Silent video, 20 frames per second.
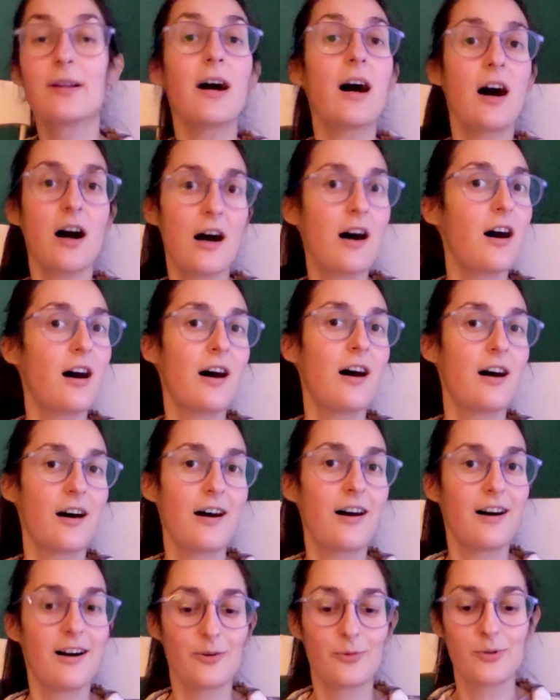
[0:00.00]

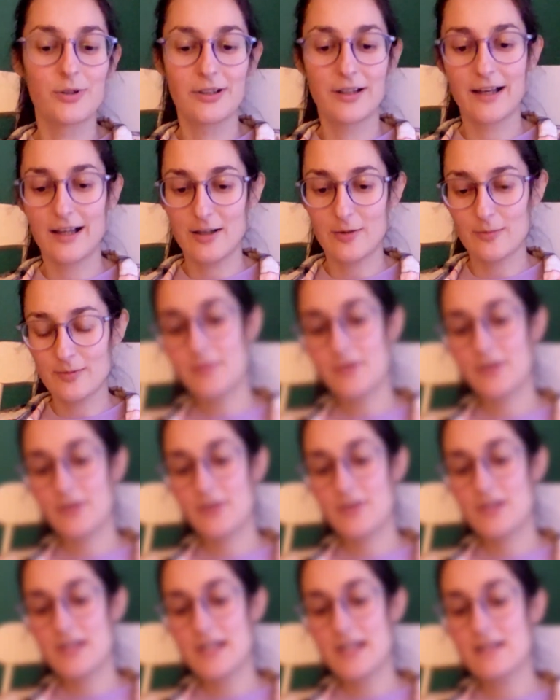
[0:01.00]
Will help. Number
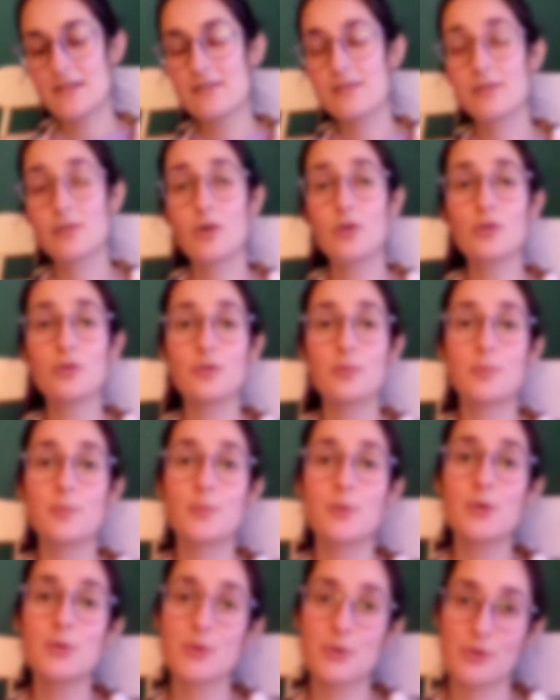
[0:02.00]
13, don't
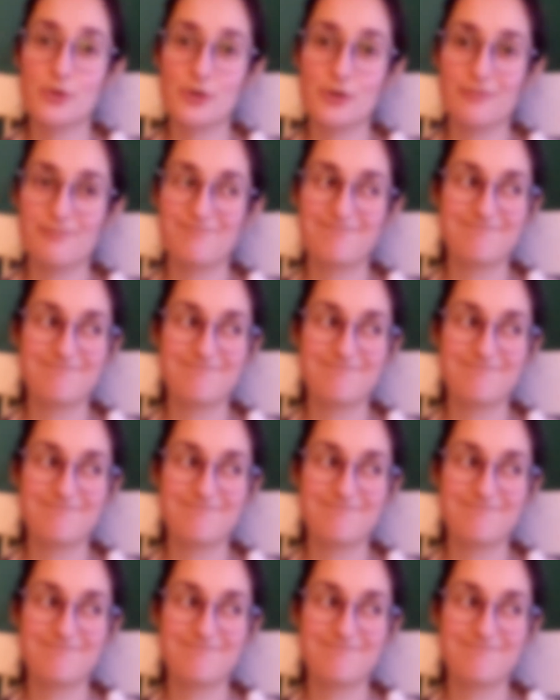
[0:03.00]
push.